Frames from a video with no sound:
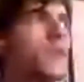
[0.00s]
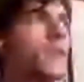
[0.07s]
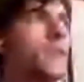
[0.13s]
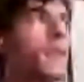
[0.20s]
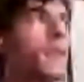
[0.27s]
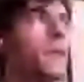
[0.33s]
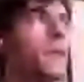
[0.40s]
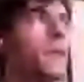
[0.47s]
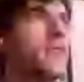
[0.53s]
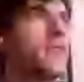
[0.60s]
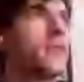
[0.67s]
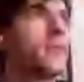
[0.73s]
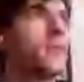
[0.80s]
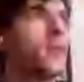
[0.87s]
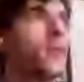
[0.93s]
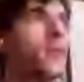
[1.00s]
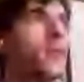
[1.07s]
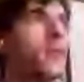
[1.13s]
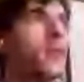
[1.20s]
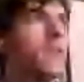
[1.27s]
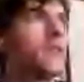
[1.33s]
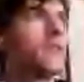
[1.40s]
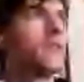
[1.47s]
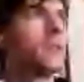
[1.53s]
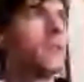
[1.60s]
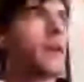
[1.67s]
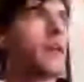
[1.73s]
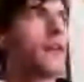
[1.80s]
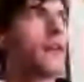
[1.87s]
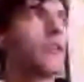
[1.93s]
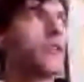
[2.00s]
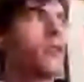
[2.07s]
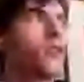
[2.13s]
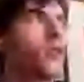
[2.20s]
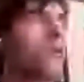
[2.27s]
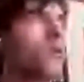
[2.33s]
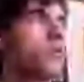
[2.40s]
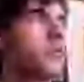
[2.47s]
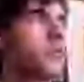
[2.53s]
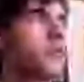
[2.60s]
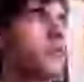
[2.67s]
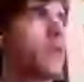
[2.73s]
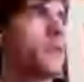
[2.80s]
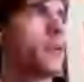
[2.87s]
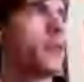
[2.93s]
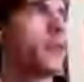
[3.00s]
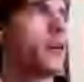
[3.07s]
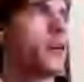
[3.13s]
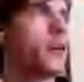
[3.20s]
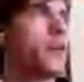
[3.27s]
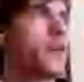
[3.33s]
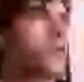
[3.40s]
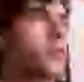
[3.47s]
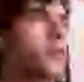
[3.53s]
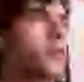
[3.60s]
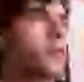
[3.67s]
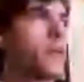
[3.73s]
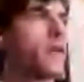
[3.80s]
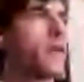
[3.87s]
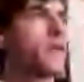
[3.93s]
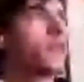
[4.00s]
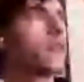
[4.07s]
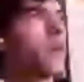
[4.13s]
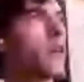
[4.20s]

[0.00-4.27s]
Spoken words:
maybe it's more of being an adult and being honest with them, because